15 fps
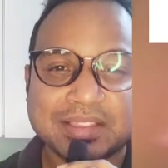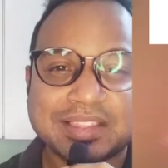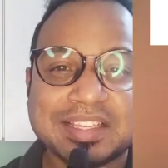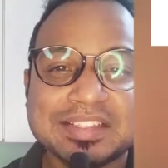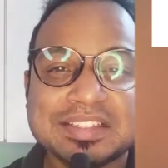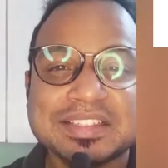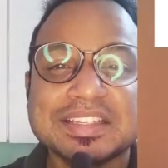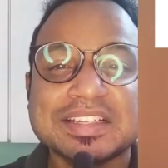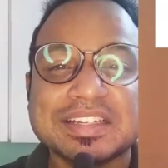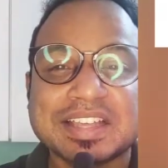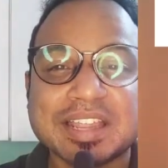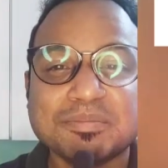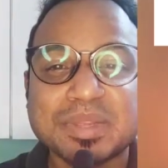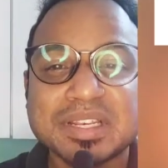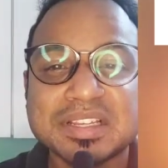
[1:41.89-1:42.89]
Things
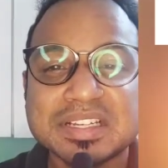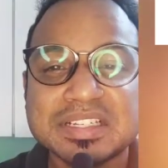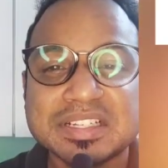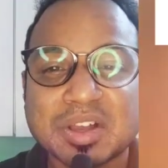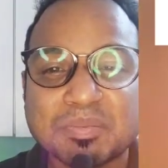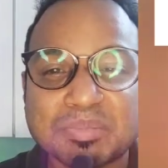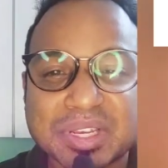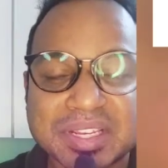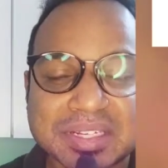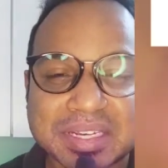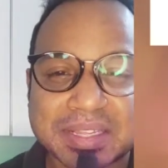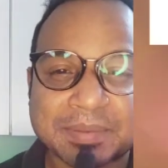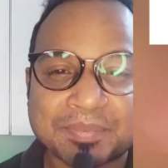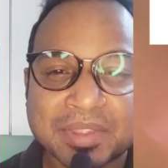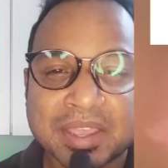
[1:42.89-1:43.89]
can be learned
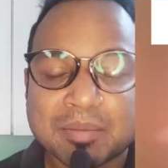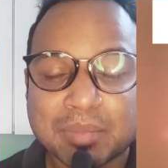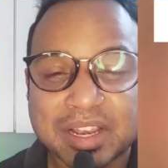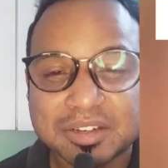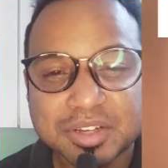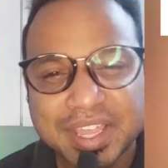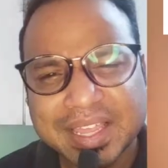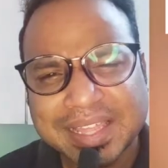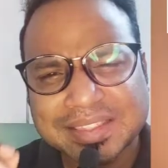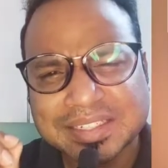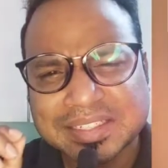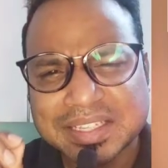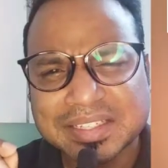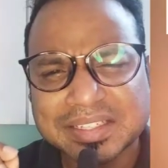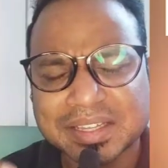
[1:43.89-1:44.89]
completely by looking at the
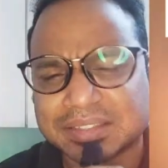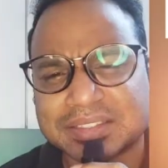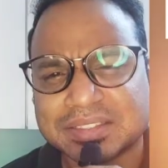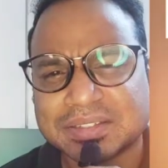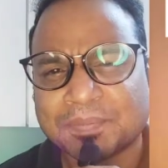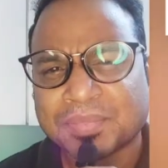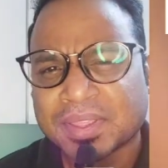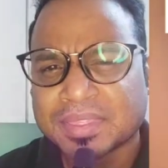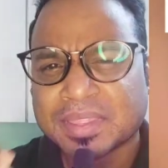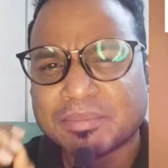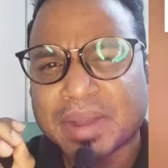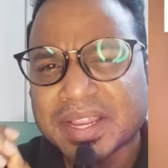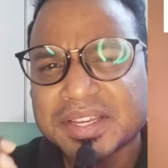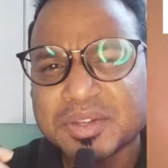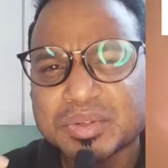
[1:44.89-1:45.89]
details, the
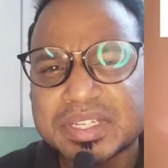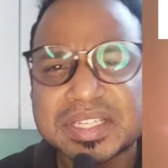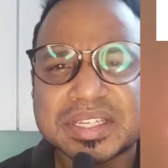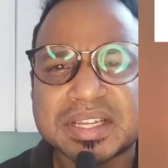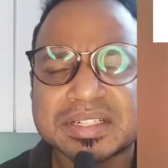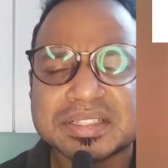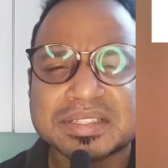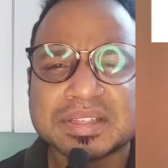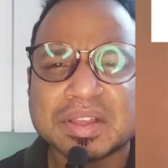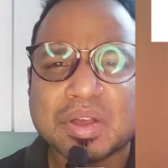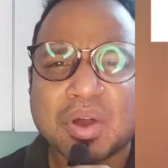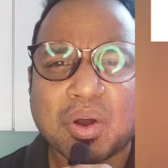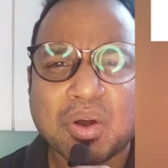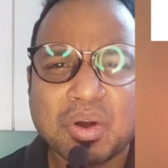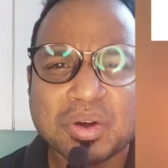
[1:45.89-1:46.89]
minute details,
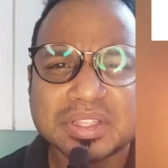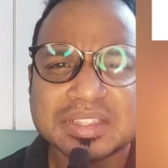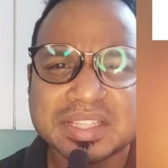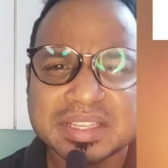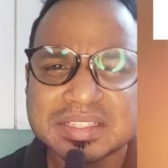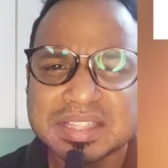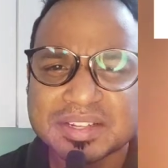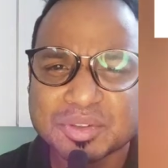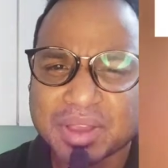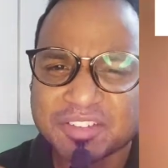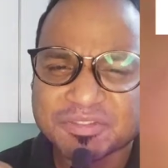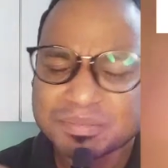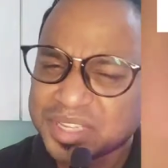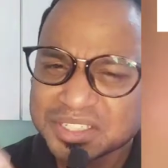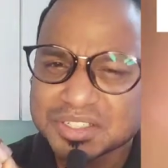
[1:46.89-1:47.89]
or the things that you
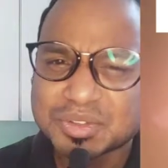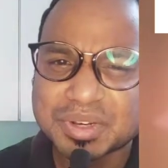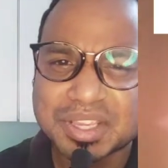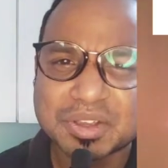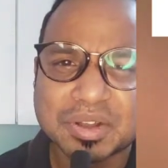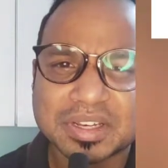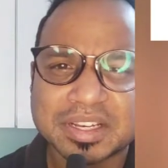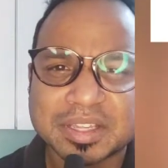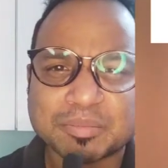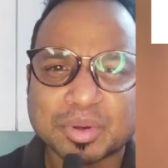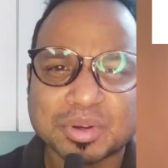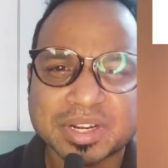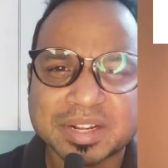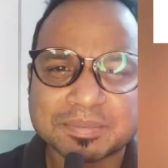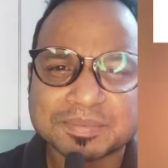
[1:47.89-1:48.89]
have missed during your learning
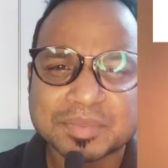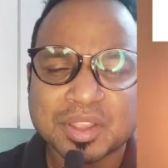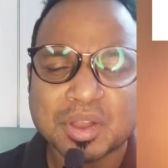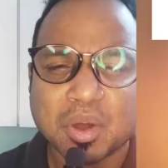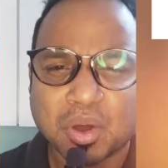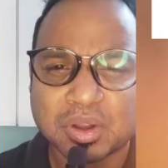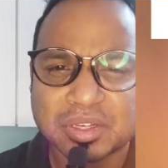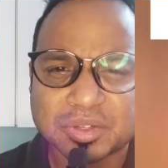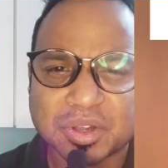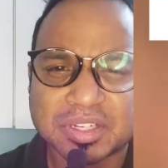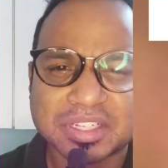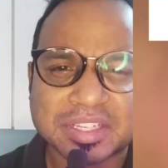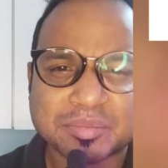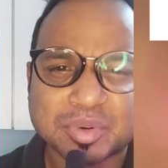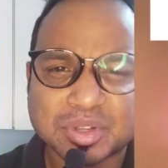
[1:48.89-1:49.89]
program or your
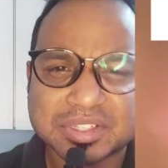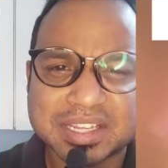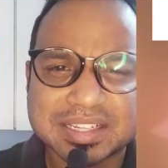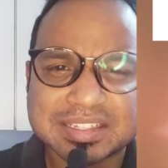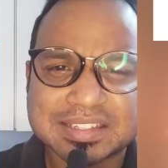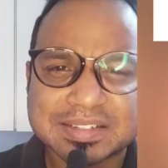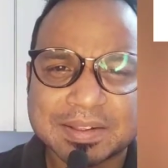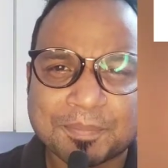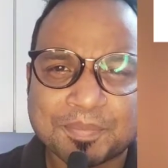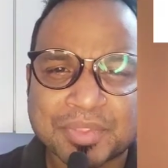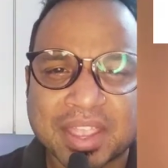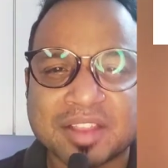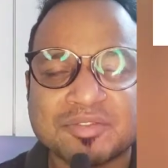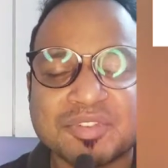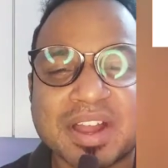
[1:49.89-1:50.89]
learning process.
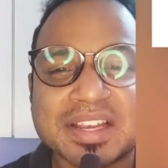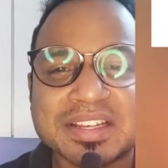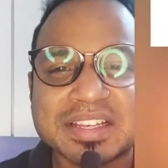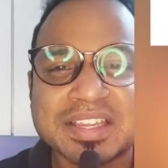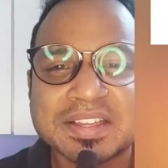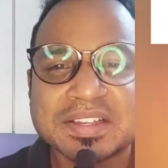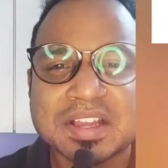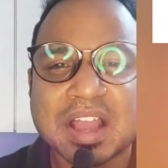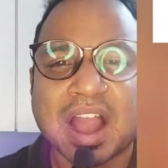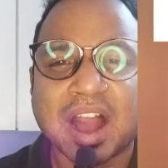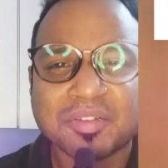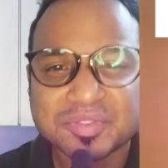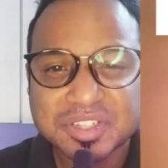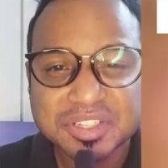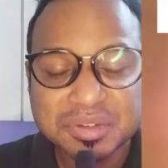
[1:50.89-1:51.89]
And finally,
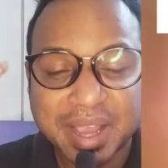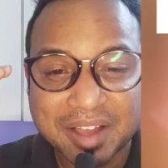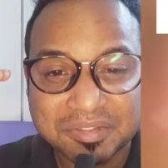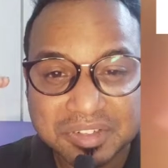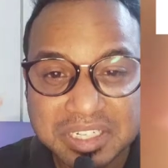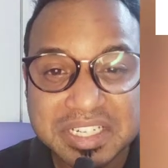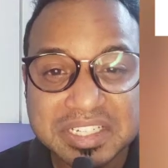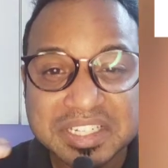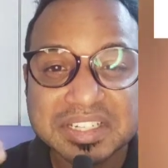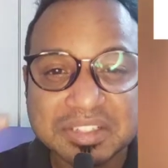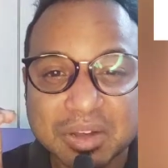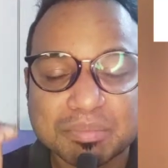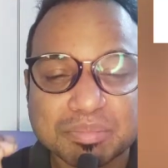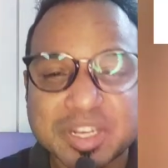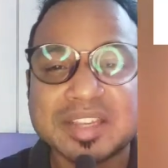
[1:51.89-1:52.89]
after you have learned it
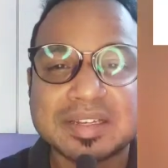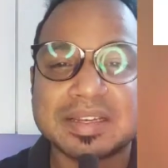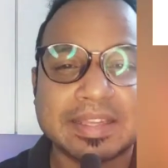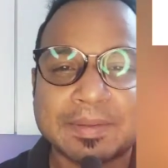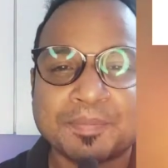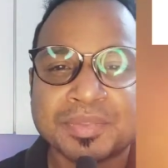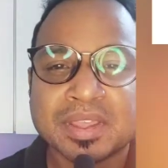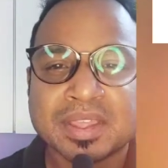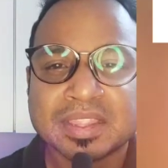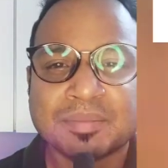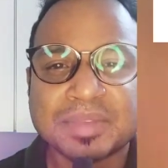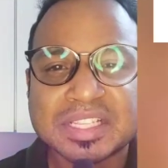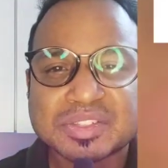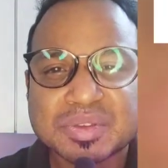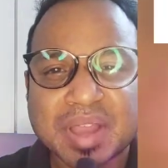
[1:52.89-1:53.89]
completely,
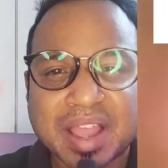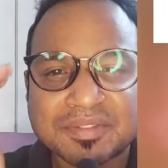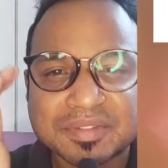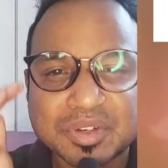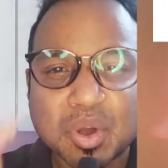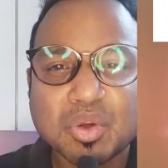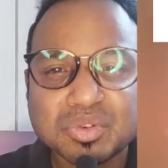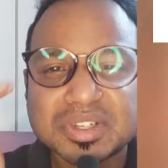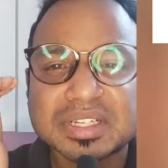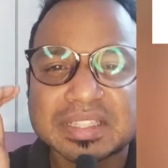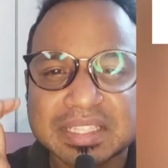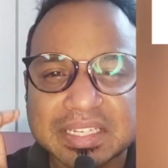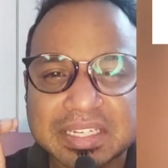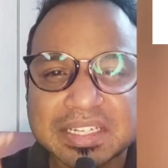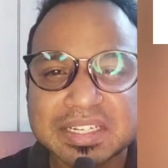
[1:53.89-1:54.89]
that means you have known
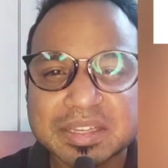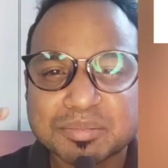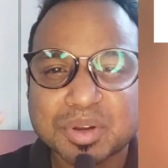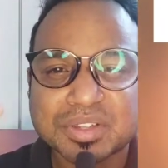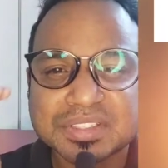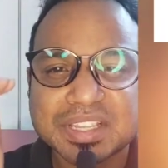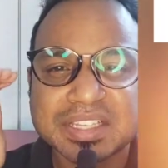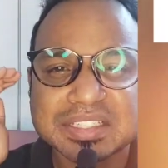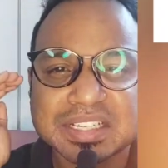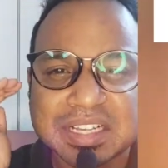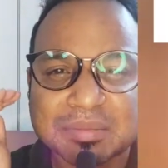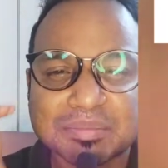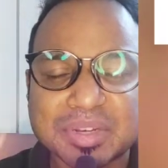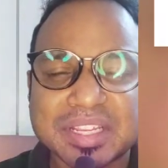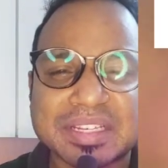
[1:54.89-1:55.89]
the learning process
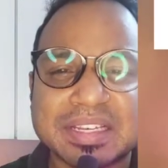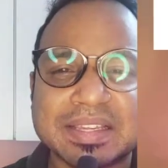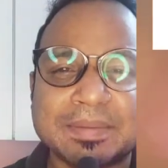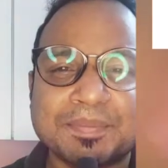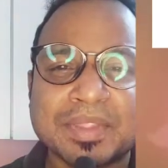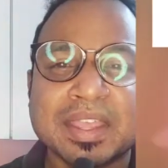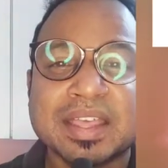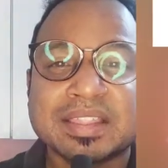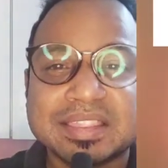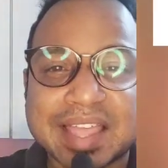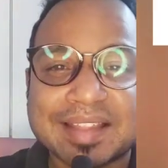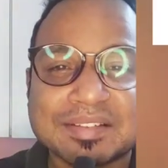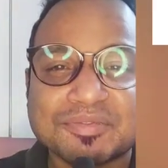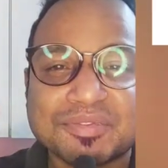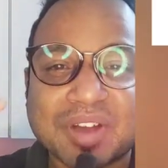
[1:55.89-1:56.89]
completely,
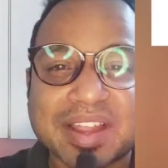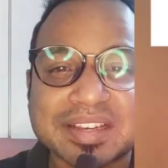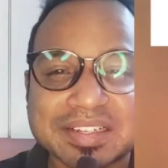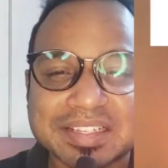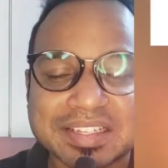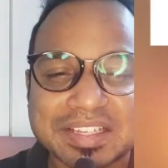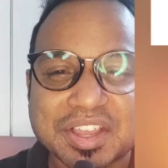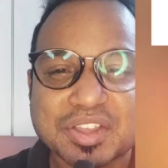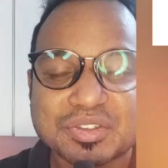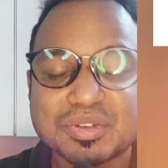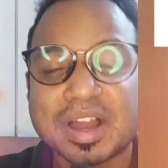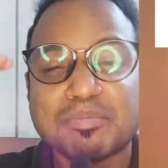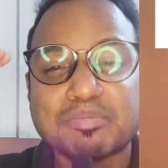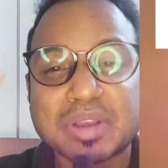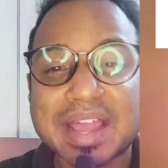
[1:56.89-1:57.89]
then finally
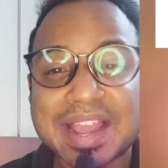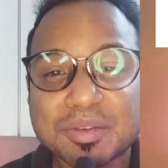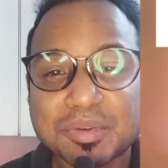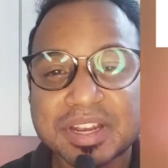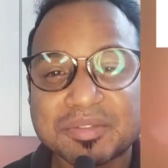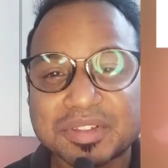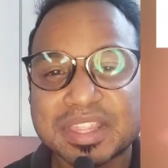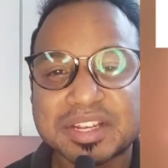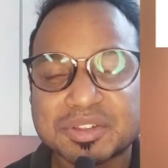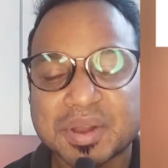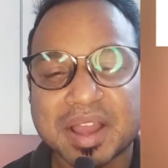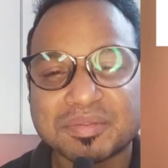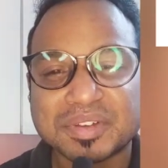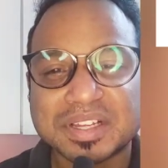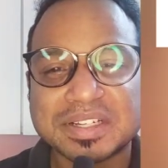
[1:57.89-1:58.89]
you apply whatever that you
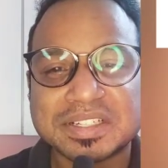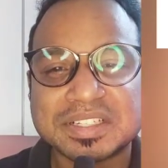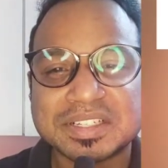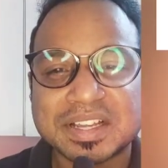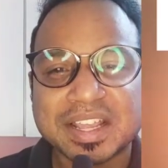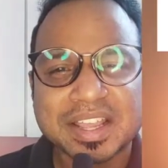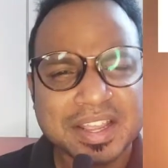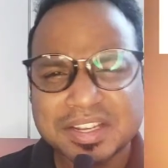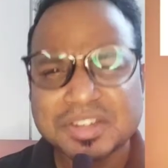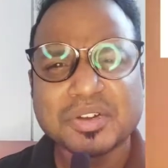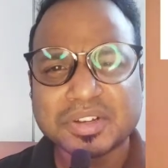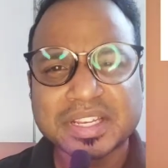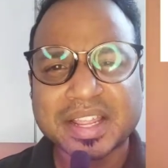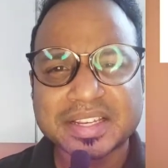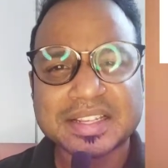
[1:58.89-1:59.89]
have learned in
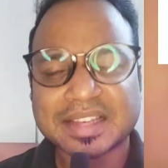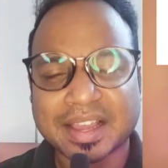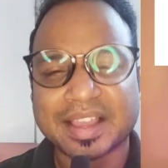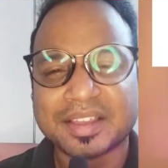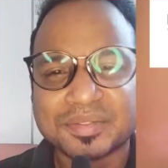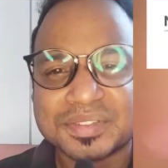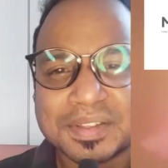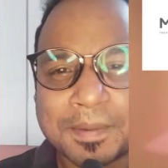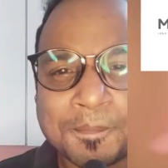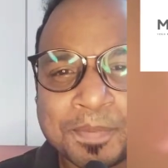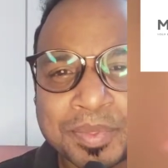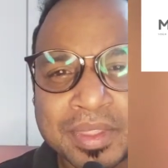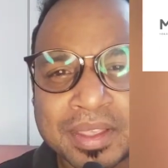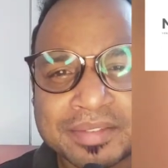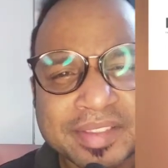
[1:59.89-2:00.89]
your daily lives.
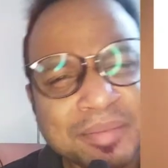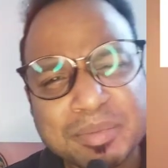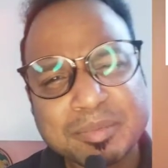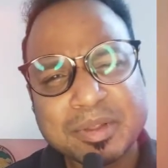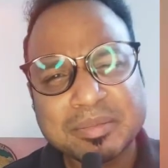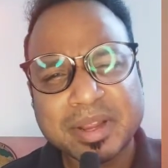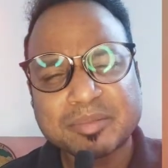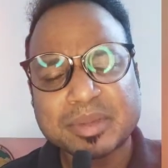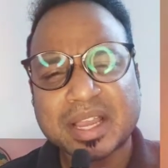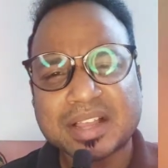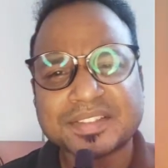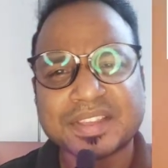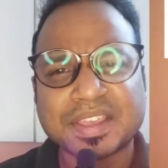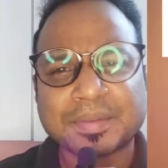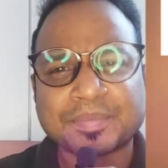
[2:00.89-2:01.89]
Some people might be
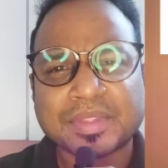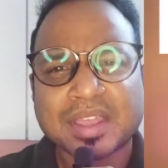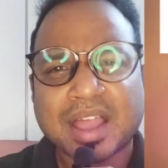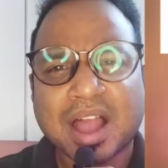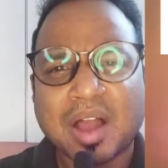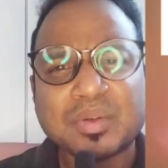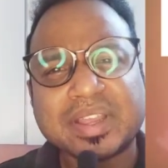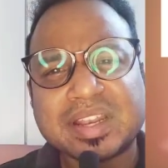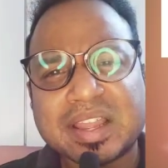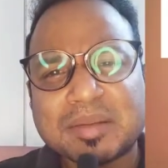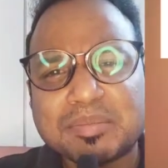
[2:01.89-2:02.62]
asking, how can I